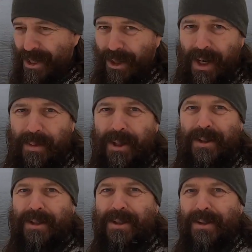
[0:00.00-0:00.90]
So I'm
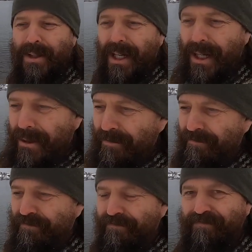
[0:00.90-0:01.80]
going
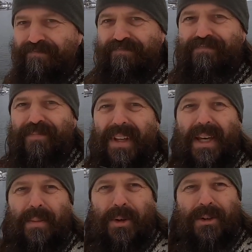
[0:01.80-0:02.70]
to
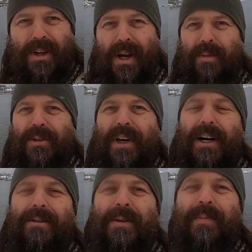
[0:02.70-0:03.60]
put the camera
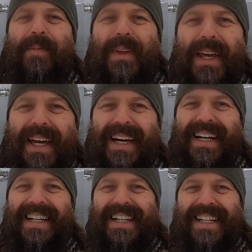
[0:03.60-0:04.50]
down,
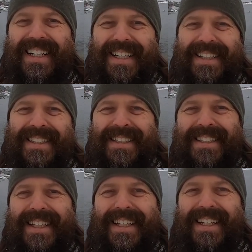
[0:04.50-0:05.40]
and